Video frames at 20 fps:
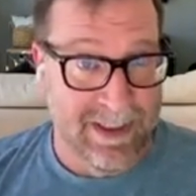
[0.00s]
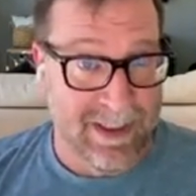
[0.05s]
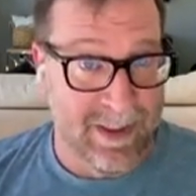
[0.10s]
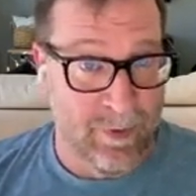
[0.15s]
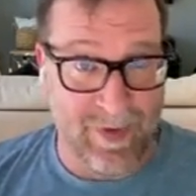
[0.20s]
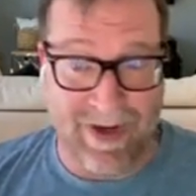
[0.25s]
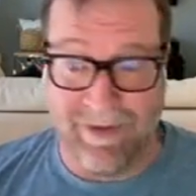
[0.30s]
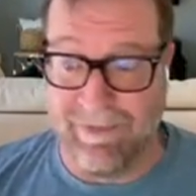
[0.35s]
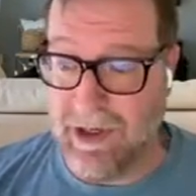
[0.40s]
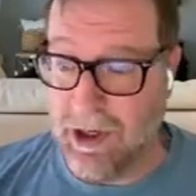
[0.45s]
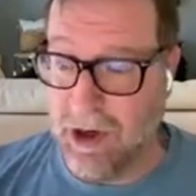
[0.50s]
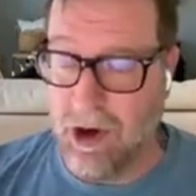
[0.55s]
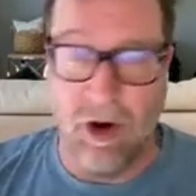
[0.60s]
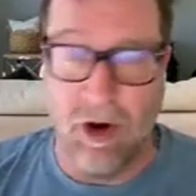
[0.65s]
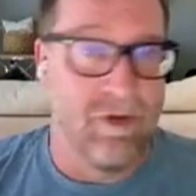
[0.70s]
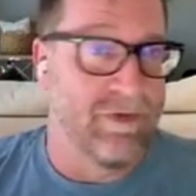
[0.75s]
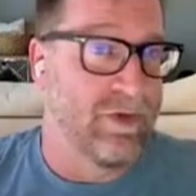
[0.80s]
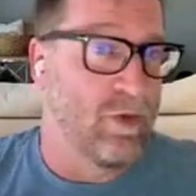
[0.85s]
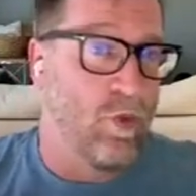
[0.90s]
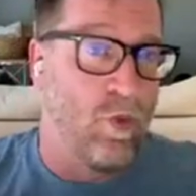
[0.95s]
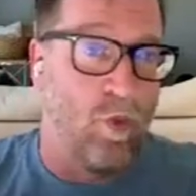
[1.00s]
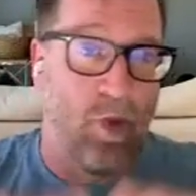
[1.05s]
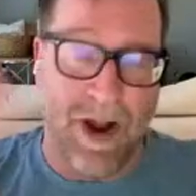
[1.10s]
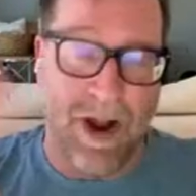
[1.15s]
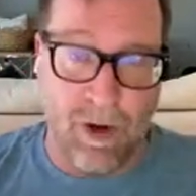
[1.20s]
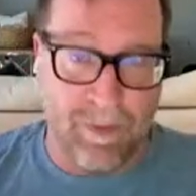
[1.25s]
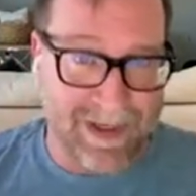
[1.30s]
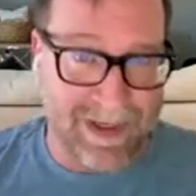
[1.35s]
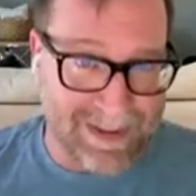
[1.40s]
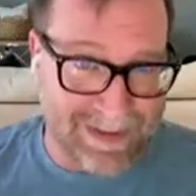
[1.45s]
and we have an
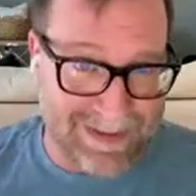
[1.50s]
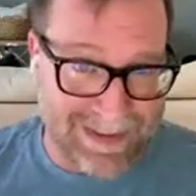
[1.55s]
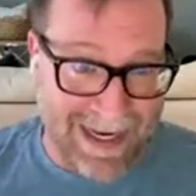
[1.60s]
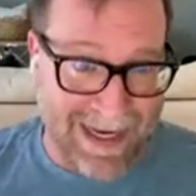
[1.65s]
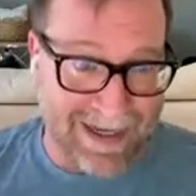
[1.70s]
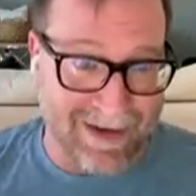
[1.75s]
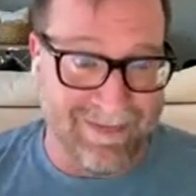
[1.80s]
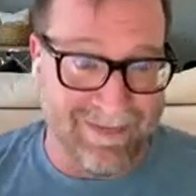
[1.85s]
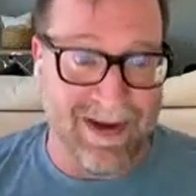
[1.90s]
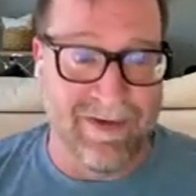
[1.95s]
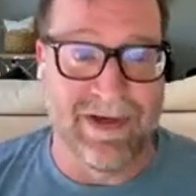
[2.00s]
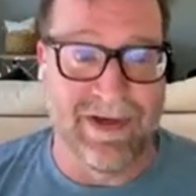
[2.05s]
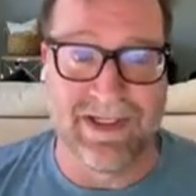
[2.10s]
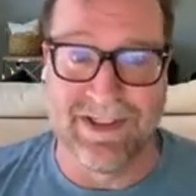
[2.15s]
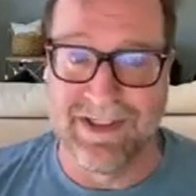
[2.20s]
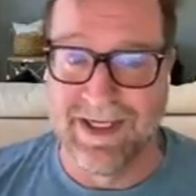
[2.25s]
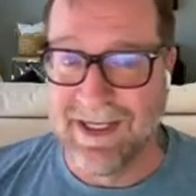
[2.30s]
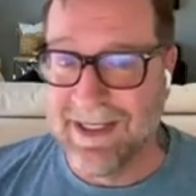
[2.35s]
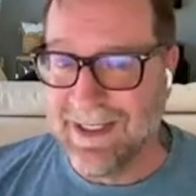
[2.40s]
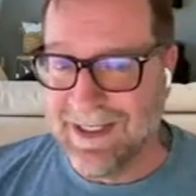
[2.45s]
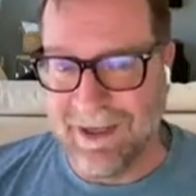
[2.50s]
overwhelming stack of evidence.